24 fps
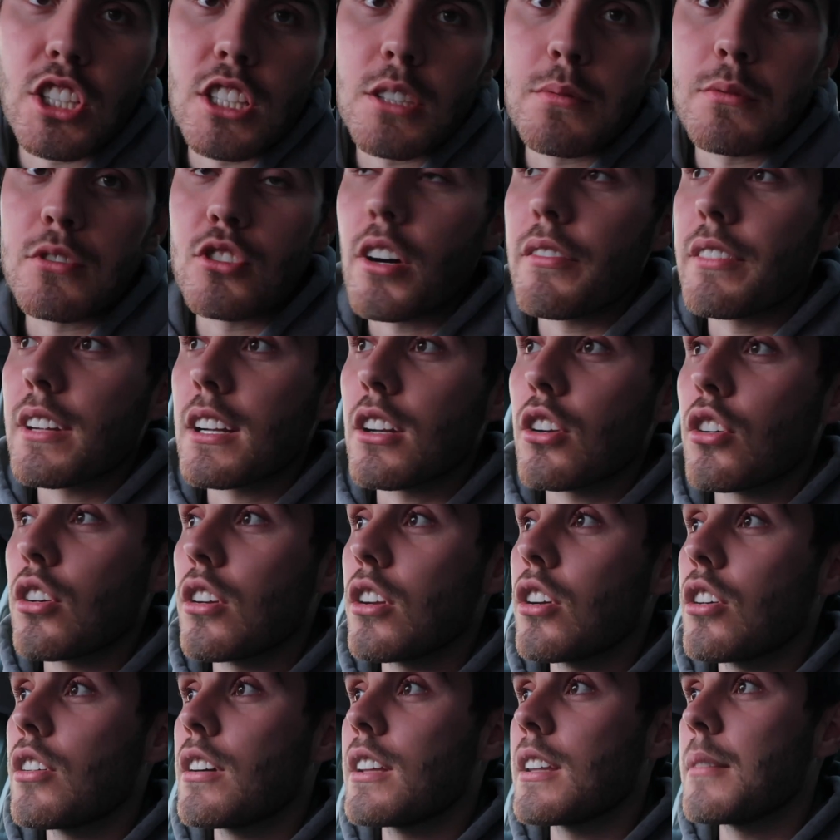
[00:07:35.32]
she's been driving a
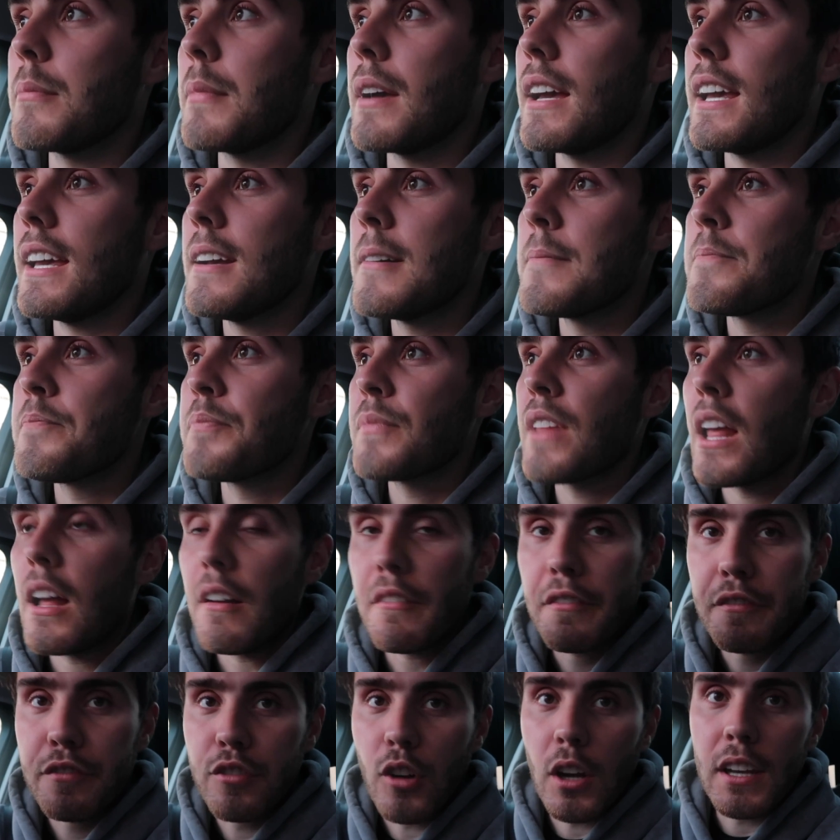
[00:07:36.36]
lot longer than me,
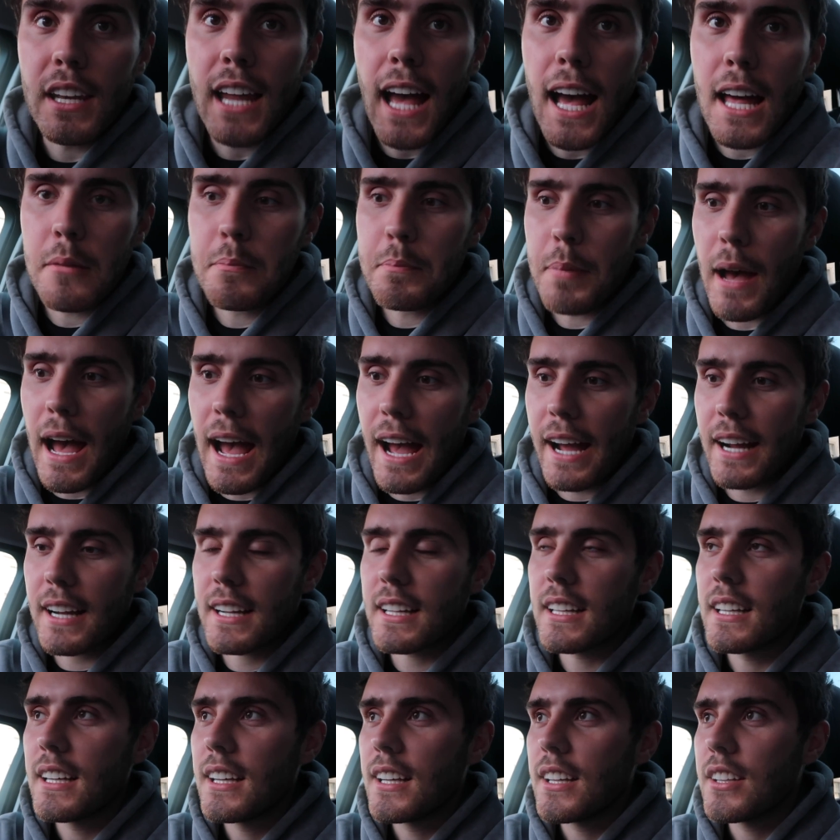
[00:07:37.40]
front and
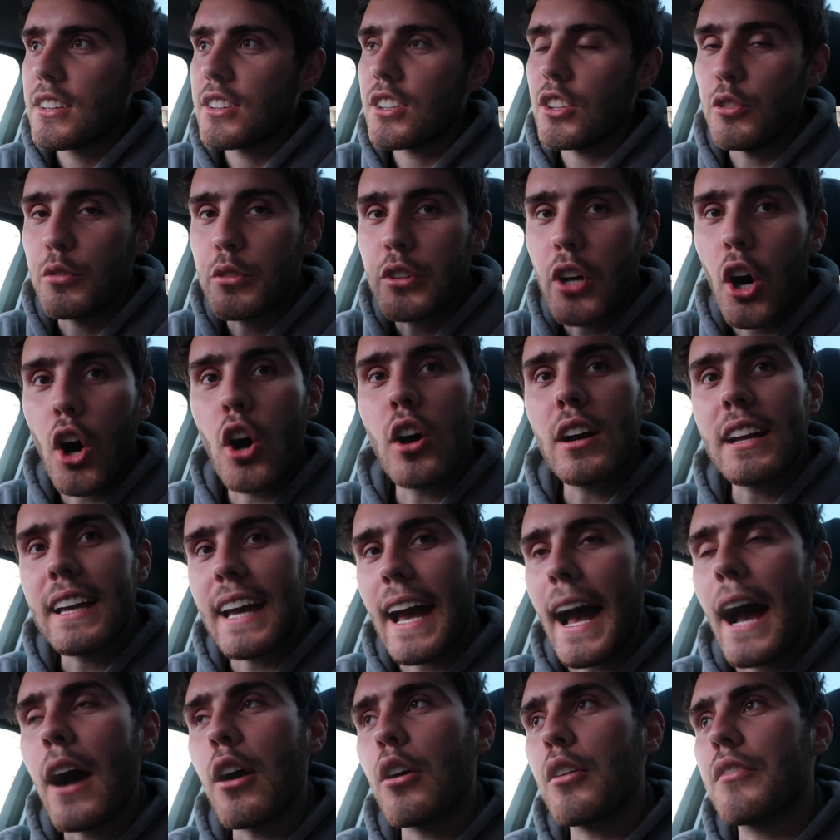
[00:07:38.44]
back, that you can't
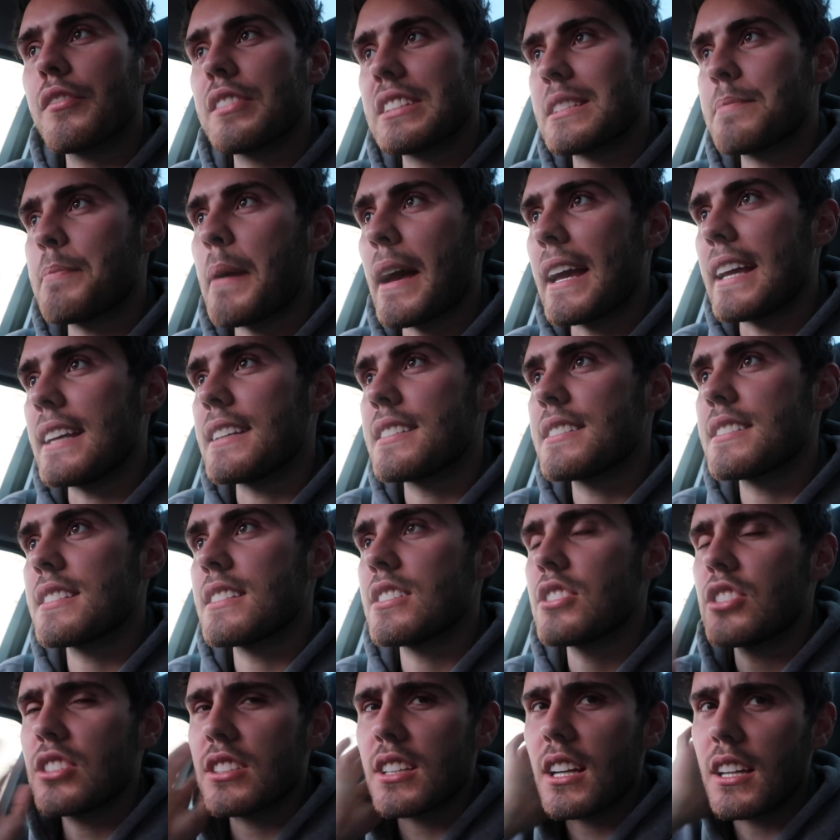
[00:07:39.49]
get out of a space?
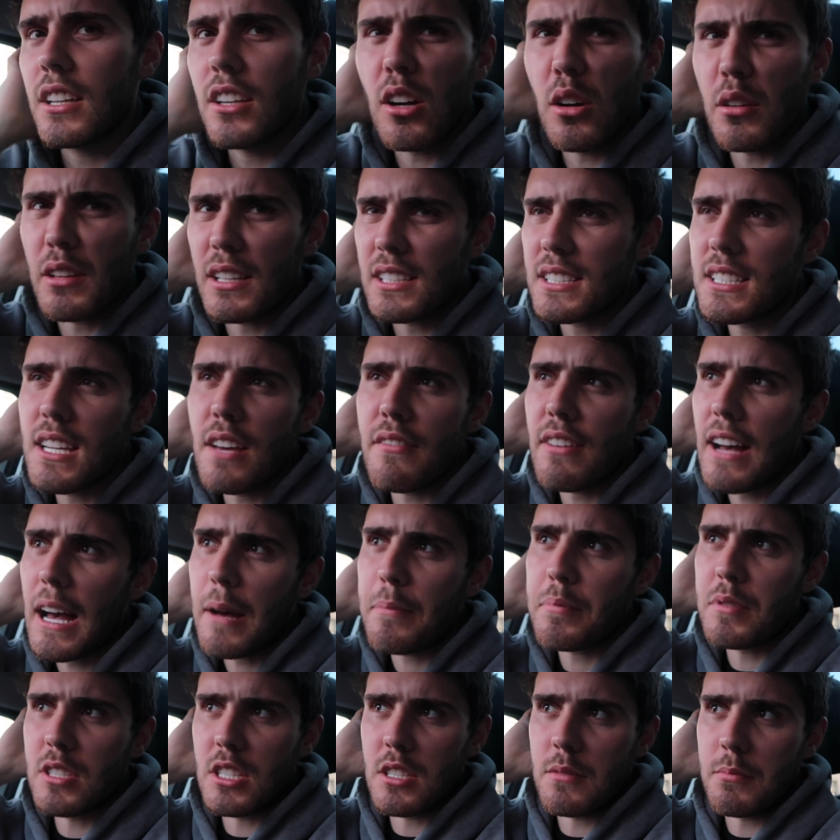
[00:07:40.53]
And she's like, no, that's never
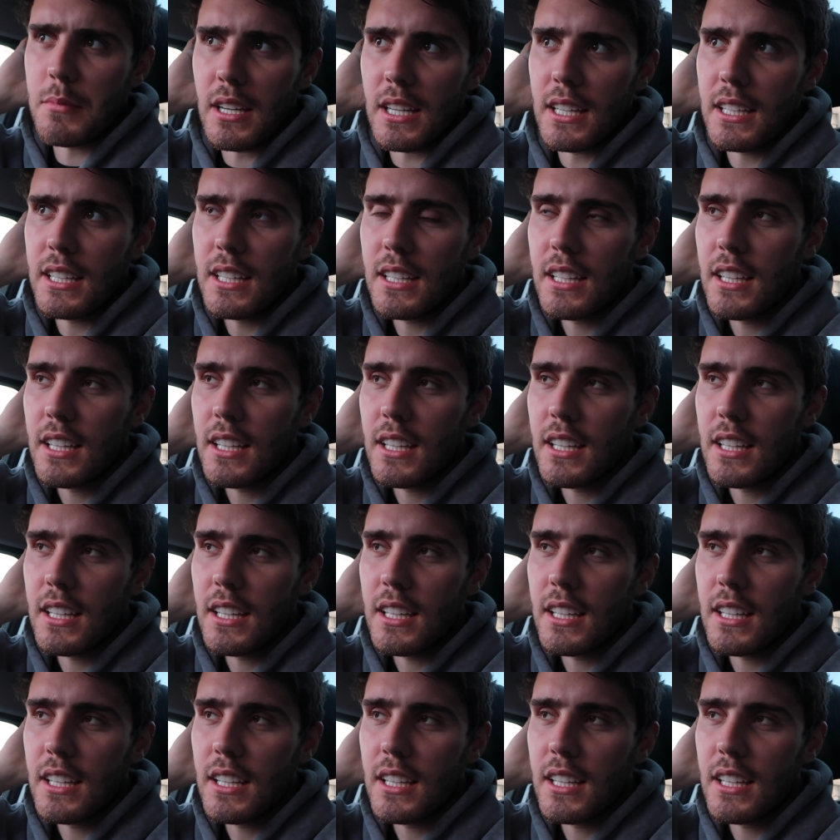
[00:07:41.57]
happened to me.